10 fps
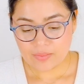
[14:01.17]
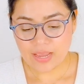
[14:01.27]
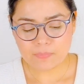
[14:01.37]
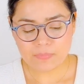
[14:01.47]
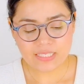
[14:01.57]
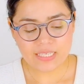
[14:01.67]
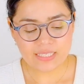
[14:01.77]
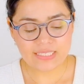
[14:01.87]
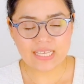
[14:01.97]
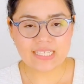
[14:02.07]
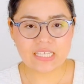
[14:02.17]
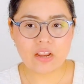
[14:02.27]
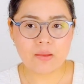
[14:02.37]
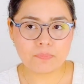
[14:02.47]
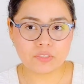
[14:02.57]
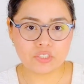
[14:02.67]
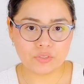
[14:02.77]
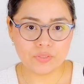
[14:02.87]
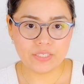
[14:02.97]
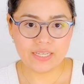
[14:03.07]
I'm seeing this as an
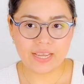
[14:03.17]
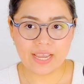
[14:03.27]
opportunity,